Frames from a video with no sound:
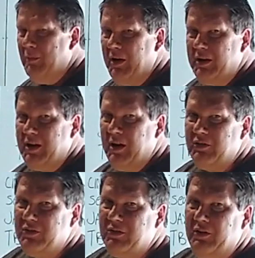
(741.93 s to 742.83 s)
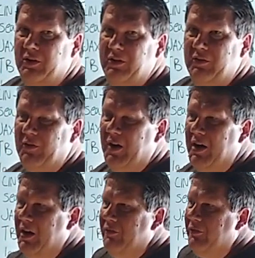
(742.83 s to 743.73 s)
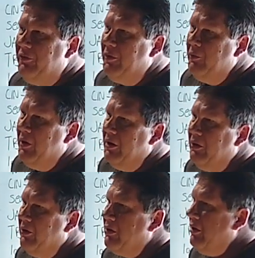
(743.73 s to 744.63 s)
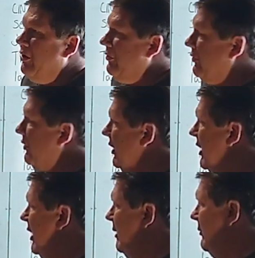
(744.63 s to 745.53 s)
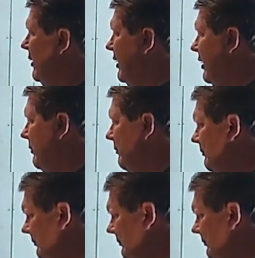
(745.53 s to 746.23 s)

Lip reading: you might catch 35 if you wait a little closer to game time.